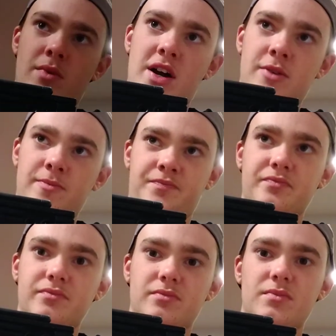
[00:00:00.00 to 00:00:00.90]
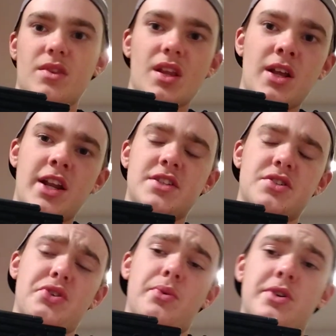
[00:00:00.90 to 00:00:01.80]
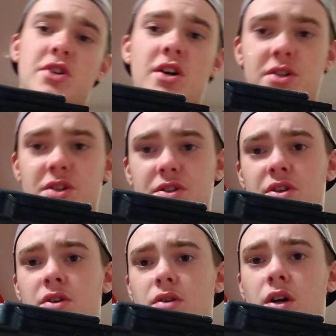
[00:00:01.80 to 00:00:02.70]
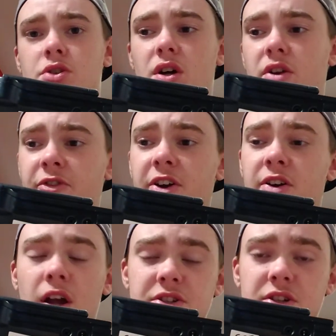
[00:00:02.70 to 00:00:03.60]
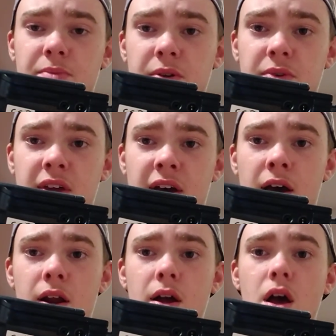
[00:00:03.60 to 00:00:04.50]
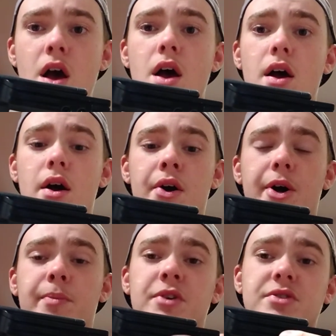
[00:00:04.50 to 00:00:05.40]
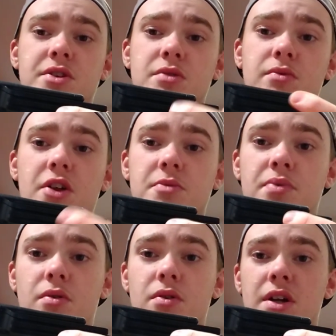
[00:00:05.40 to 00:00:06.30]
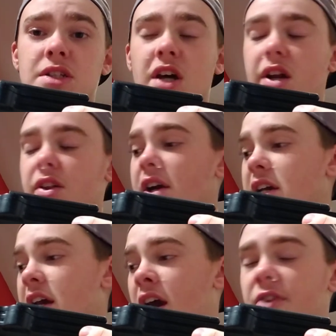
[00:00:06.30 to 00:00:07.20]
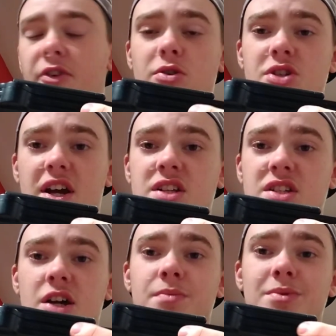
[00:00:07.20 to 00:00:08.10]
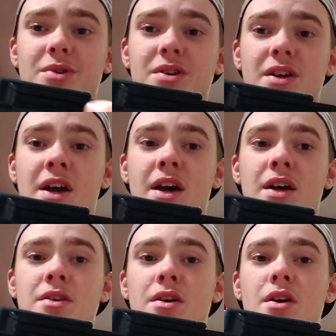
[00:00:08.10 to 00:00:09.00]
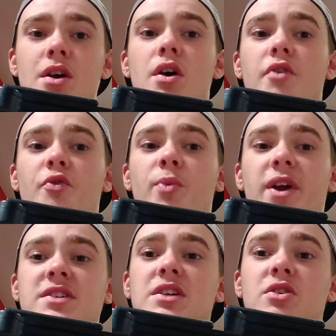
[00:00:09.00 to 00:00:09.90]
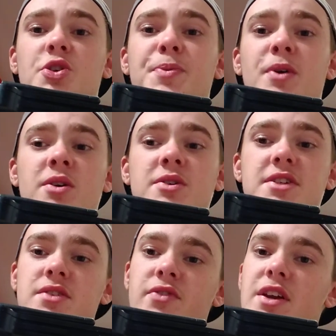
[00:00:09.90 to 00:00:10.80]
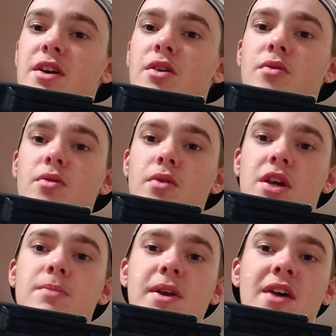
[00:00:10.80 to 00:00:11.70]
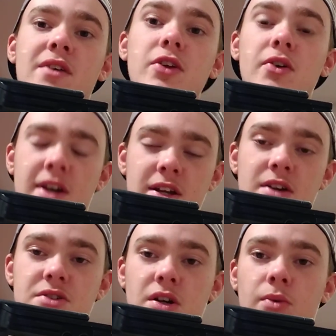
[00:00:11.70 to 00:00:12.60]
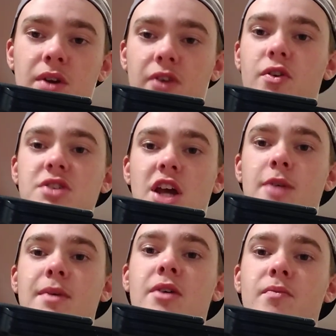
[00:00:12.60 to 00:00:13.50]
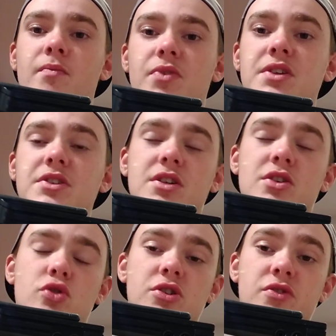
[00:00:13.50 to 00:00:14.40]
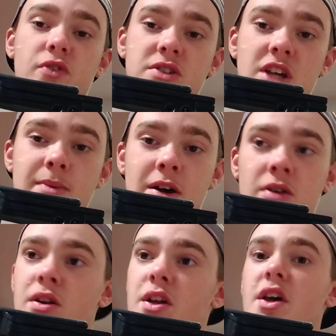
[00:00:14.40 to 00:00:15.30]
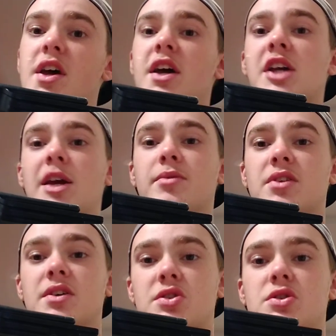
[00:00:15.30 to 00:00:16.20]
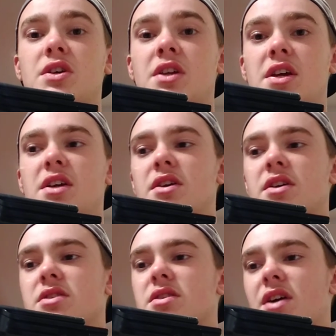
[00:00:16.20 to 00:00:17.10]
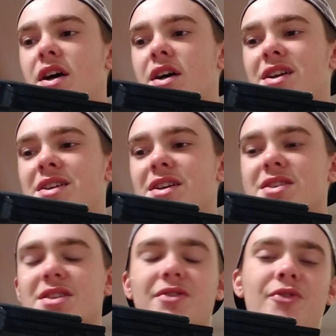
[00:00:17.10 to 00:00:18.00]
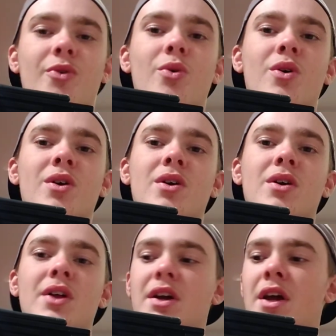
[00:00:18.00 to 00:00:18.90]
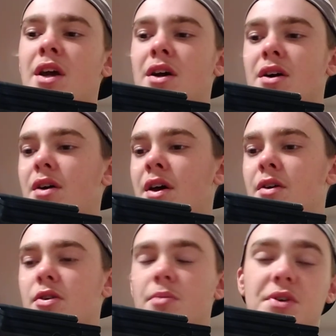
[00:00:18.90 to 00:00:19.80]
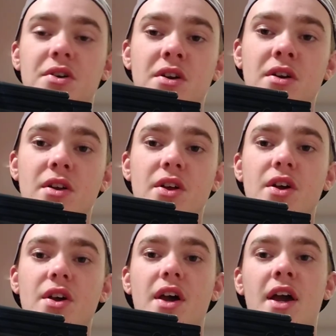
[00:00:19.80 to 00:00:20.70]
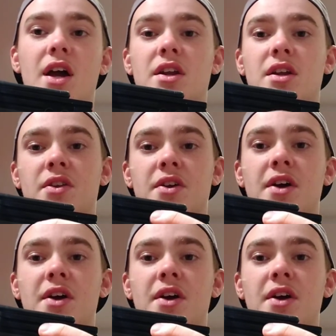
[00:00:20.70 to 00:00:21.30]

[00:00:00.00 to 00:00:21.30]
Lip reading: while. And that's a slower charger, so I'll try to figure out something with that. There's also another port. It's kind of like a headphone jack style port, and from what I've seen Ultimate RC's video, he made that video 8 years ago when they first came out. These controllers first came out. It came with a CD kind of disc for like a I don't know, computer, and the